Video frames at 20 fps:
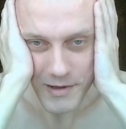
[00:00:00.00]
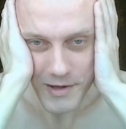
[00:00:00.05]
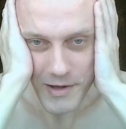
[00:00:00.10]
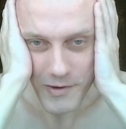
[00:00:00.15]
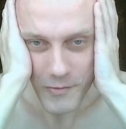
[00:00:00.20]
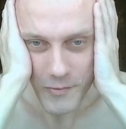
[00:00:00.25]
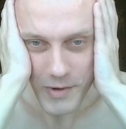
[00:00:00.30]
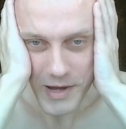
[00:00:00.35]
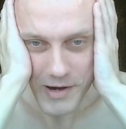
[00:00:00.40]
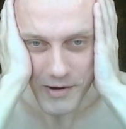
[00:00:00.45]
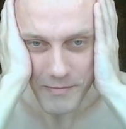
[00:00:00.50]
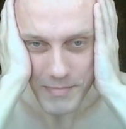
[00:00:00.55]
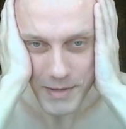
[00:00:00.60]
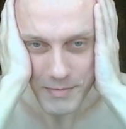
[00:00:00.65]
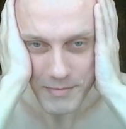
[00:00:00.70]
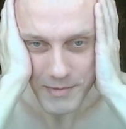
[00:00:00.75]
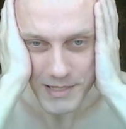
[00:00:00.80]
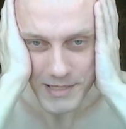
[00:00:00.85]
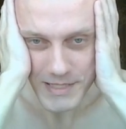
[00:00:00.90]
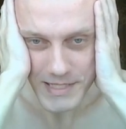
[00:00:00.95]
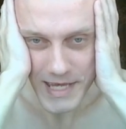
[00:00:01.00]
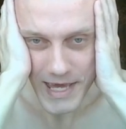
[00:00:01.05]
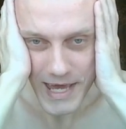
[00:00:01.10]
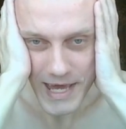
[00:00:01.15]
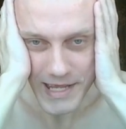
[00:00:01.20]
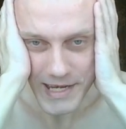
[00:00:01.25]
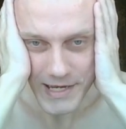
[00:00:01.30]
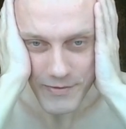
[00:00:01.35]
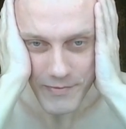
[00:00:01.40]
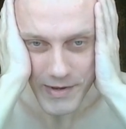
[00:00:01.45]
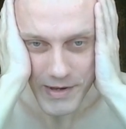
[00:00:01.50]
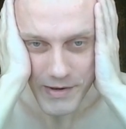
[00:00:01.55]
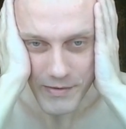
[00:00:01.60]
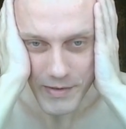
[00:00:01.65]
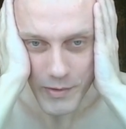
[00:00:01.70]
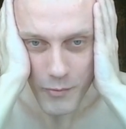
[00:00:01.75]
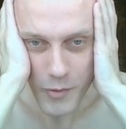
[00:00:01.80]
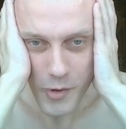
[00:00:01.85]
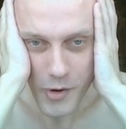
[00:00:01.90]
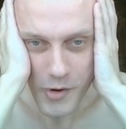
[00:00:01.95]
where people is headed, where
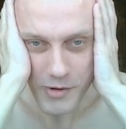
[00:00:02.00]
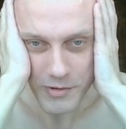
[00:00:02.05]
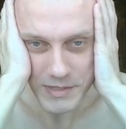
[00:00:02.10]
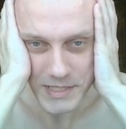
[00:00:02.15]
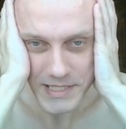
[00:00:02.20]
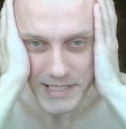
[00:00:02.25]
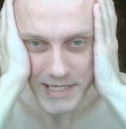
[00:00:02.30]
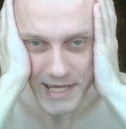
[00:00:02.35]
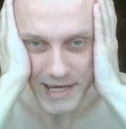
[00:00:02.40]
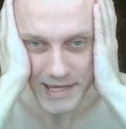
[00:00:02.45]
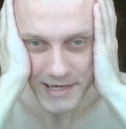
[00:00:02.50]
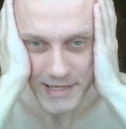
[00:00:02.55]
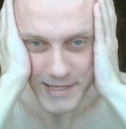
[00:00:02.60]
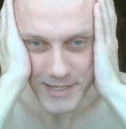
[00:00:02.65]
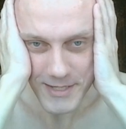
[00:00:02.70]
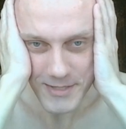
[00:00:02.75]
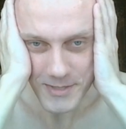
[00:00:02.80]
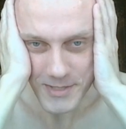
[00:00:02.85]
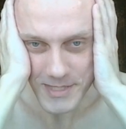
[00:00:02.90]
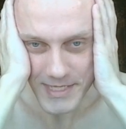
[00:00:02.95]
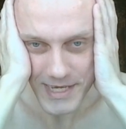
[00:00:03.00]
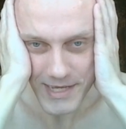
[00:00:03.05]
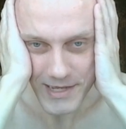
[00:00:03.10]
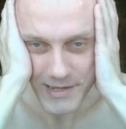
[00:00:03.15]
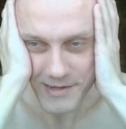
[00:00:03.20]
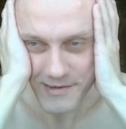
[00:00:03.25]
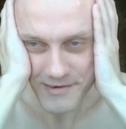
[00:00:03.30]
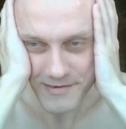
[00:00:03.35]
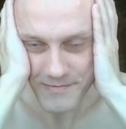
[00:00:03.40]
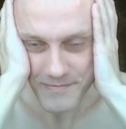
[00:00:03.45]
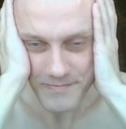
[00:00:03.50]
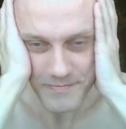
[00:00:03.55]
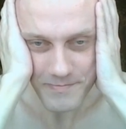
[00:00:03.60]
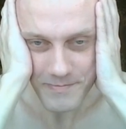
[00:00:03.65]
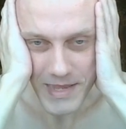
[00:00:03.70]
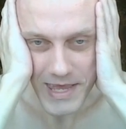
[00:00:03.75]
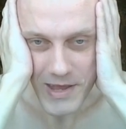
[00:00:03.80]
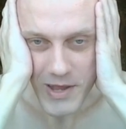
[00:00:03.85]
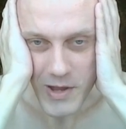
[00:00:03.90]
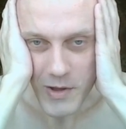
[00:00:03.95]
the world is headed, I say,
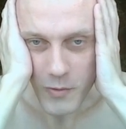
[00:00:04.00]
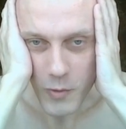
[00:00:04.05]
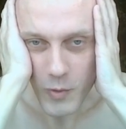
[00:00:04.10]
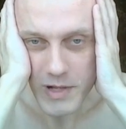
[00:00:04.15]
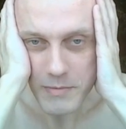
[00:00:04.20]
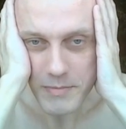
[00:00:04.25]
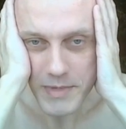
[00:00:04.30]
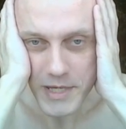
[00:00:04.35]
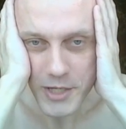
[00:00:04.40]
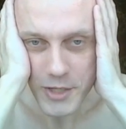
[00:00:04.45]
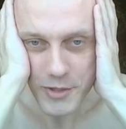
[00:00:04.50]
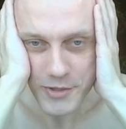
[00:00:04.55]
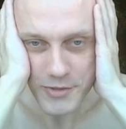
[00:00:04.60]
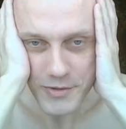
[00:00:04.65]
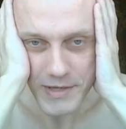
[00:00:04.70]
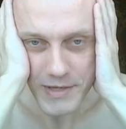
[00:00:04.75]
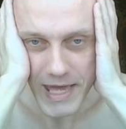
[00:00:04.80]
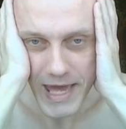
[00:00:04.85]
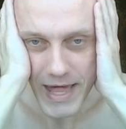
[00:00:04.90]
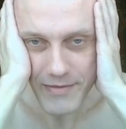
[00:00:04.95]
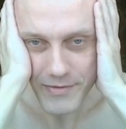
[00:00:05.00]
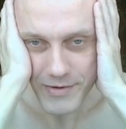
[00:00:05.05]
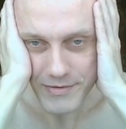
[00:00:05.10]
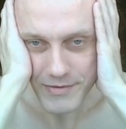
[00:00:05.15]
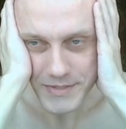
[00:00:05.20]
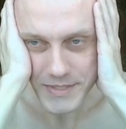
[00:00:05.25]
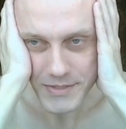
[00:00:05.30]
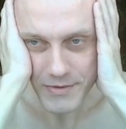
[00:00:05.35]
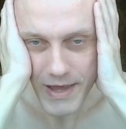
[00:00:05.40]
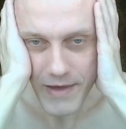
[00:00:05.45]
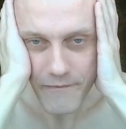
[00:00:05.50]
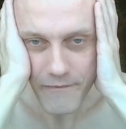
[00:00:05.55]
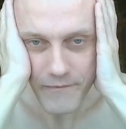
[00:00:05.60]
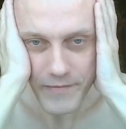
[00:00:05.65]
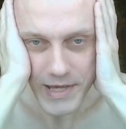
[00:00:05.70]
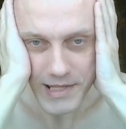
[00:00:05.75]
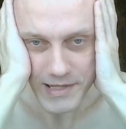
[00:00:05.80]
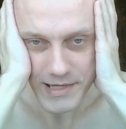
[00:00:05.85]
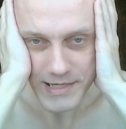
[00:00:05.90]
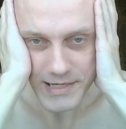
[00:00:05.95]
we'll be good together. So I
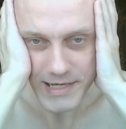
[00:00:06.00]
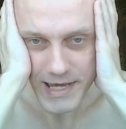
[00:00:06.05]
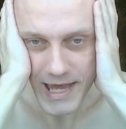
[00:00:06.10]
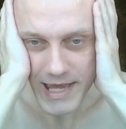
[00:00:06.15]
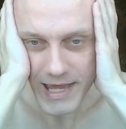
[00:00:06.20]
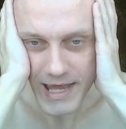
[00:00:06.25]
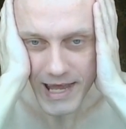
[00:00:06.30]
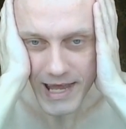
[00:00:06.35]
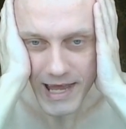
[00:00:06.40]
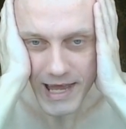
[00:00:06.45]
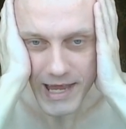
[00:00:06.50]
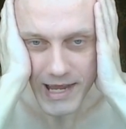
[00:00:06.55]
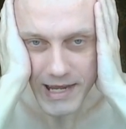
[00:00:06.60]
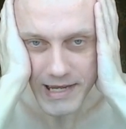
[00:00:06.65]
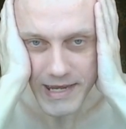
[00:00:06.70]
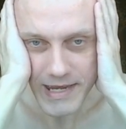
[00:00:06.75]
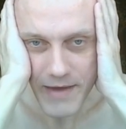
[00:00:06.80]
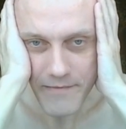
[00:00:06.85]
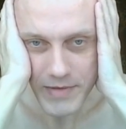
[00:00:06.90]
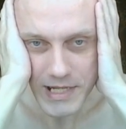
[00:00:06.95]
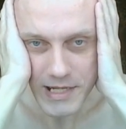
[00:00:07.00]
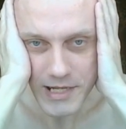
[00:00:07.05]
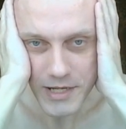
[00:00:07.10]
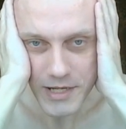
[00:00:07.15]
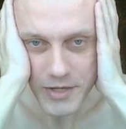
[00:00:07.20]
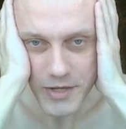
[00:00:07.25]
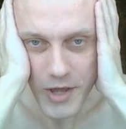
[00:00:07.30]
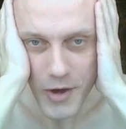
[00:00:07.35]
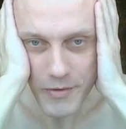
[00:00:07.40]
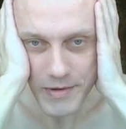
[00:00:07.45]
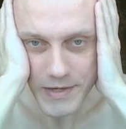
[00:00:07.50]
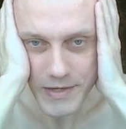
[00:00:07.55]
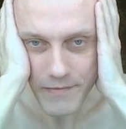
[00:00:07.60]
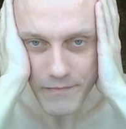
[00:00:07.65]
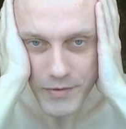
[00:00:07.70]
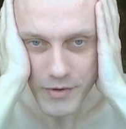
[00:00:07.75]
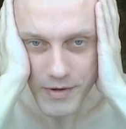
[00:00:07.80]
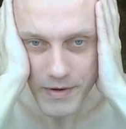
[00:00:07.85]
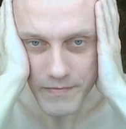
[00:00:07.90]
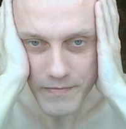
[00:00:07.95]
feel it. I definitely know it.
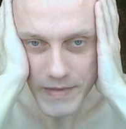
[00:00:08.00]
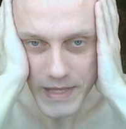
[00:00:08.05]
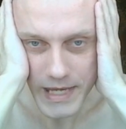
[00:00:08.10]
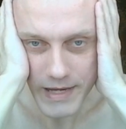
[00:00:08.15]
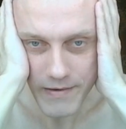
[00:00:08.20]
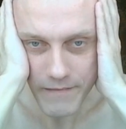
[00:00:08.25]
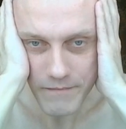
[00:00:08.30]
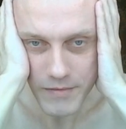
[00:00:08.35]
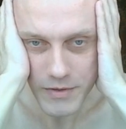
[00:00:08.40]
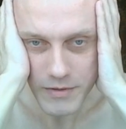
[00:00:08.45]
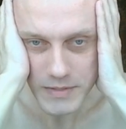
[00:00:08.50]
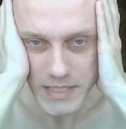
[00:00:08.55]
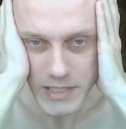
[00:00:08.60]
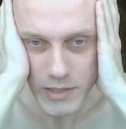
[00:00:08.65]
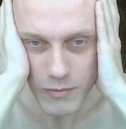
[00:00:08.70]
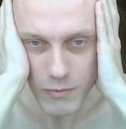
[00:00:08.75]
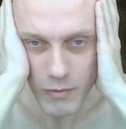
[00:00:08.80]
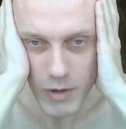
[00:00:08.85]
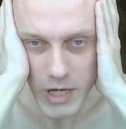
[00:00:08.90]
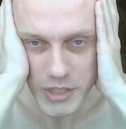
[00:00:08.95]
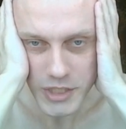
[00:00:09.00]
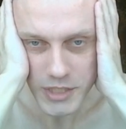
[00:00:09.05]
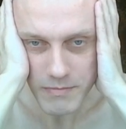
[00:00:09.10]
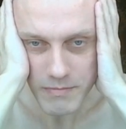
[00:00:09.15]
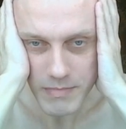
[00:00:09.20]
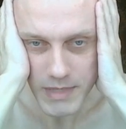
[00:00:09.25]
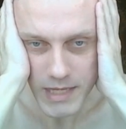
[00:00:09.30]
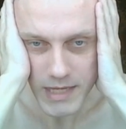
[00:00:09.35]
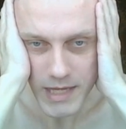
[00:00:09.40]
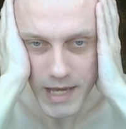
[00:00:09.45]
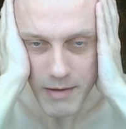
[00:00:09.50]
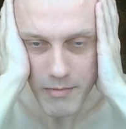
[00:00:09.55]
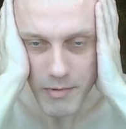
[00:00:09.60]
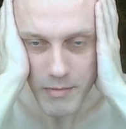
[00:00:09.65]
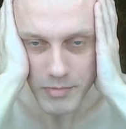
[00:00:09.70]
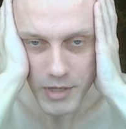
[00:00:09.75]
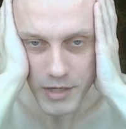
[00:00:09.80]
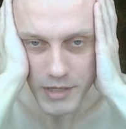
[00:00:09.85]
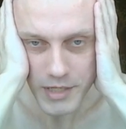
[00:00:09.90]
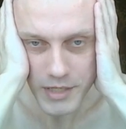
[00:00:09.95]
If you're there, if you're still watching me, I'm
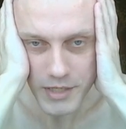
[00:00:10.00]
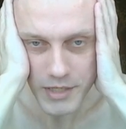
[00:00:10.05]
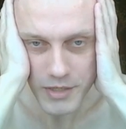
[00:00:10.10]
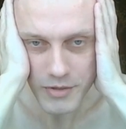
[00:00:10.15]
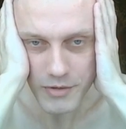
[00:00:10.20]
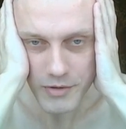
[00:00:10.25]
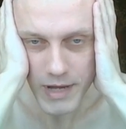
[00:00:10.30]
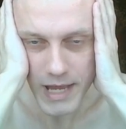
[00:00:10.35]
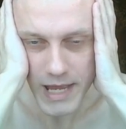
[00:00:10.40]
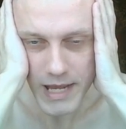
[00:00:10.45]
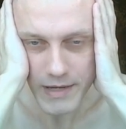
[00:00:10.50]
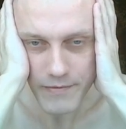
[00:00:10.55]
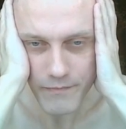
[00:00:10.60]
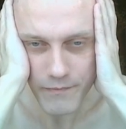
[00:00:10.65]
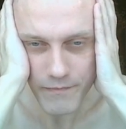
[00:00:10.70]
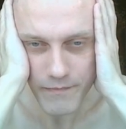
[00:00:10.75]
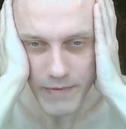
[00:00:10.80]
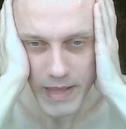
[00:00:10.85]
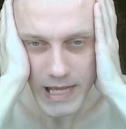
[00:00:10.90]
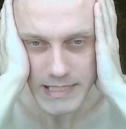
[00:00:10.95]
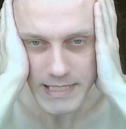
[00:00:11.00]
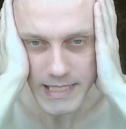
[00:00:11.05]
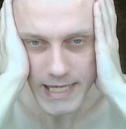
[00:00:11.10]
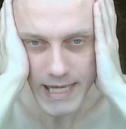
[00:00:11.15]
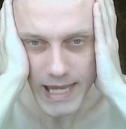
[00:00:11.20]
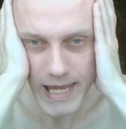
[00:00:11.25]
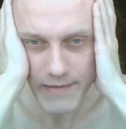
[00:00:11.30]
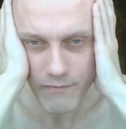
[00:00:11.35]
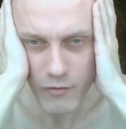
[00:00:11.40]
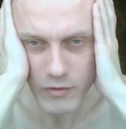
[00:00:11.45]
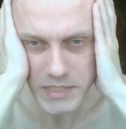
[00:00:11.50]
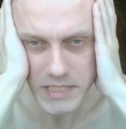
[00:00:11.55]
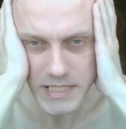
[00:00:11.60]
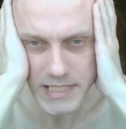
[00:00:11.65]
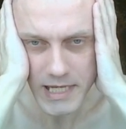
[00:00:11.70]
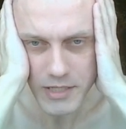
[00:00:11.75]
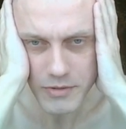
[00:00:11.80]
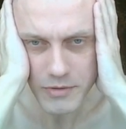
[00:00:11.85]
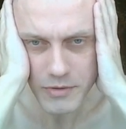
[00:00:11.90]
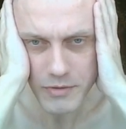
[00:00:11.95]
applauding you. And thanks again for
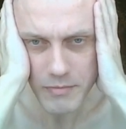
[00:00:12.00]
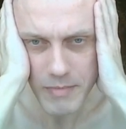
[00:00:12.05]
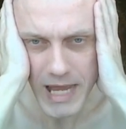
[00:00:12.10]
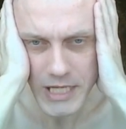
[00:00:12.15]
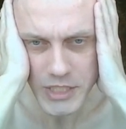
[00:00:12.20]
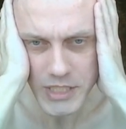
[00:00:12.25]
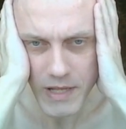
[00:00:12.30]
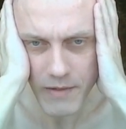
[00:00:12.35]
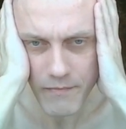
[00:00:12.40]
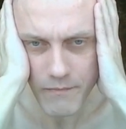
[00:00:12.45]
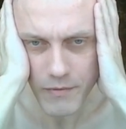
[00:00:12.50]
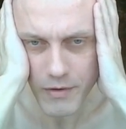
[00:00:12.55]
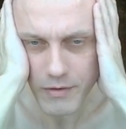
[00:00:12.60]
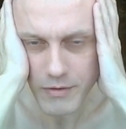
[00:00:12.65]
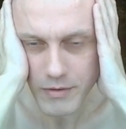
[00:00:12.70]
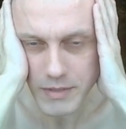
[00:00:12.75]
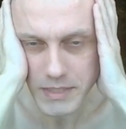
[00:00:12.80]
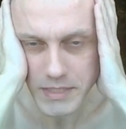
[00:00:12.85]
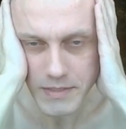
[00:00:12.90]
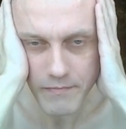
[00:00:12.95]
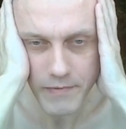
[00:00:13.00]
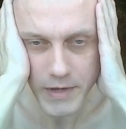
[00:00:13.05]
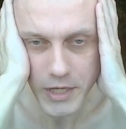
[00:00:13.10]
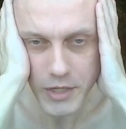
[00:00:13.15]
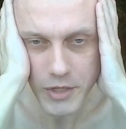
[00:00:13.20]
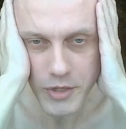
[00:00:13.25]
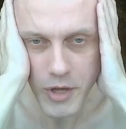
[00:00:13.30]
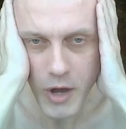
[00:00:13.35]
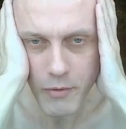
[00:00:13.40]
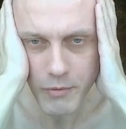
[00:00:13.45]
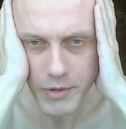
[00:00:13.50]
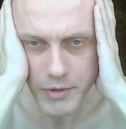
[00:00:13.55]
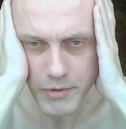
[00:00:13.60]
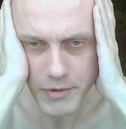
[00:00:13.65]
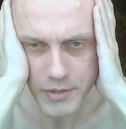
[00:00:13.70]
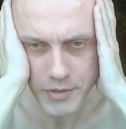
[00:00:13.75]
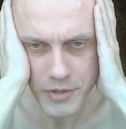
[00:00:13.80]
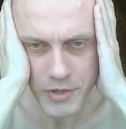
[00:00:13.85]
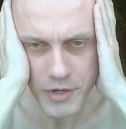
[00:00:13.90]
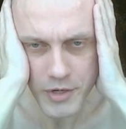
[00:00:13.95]
staying to my channel, for fucking know what
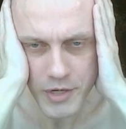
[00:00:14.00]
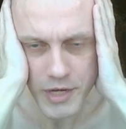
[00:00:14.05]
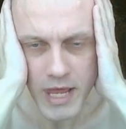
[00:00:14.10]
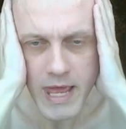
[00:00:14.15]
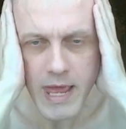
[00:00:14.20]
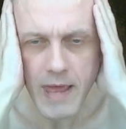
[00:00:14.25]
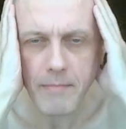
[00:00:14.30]
we're doing.